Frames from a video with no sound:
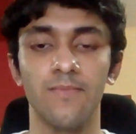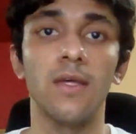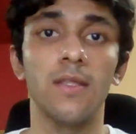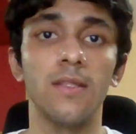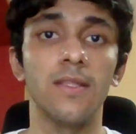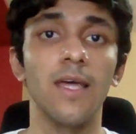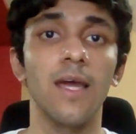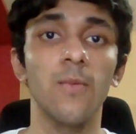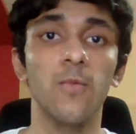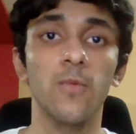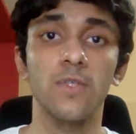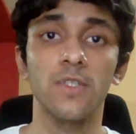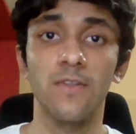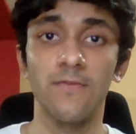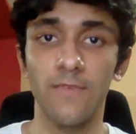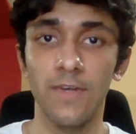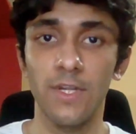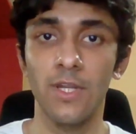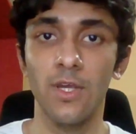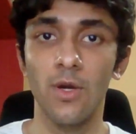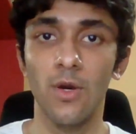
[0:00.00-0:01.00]
That was the
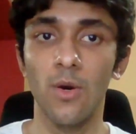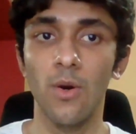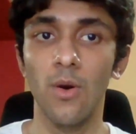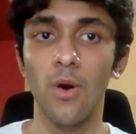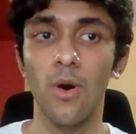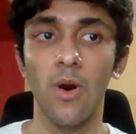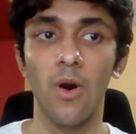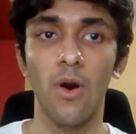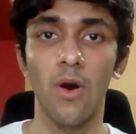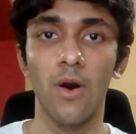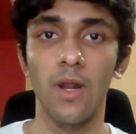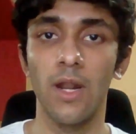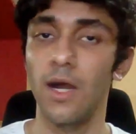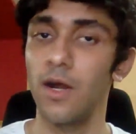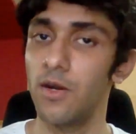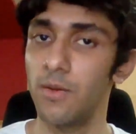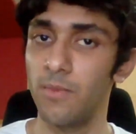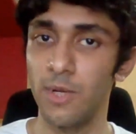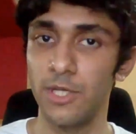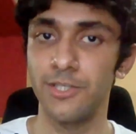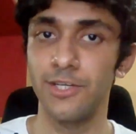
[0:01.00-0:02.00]
video on how
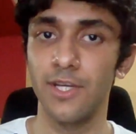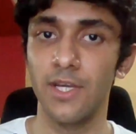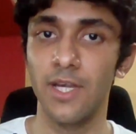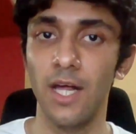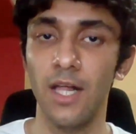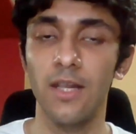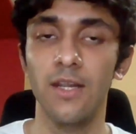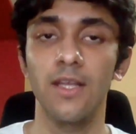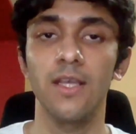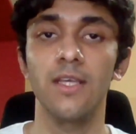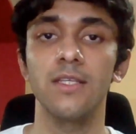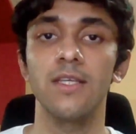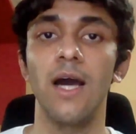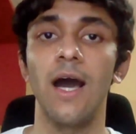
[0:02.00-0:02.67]
to measure your calories.